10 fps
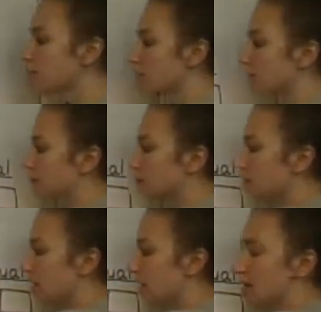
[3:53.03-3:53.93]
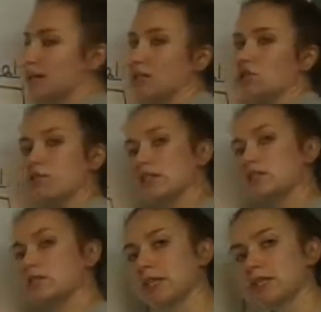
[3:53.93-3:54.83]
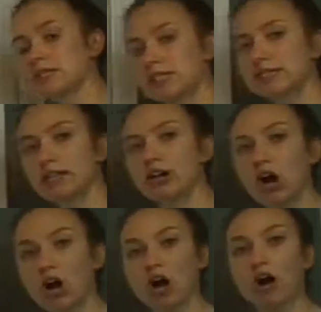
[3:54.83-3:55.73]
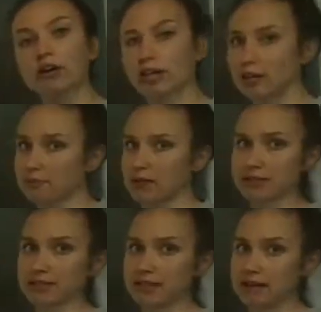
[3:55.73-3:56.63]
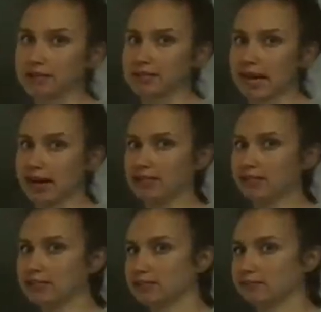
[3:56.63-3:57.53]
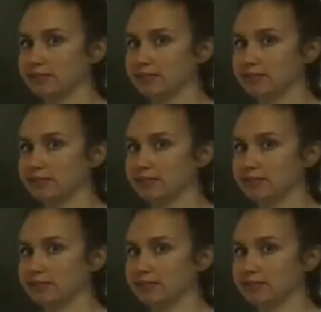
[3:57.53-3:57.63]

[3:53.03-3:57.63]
but if you take each of these pieces, they're all going to be the same size.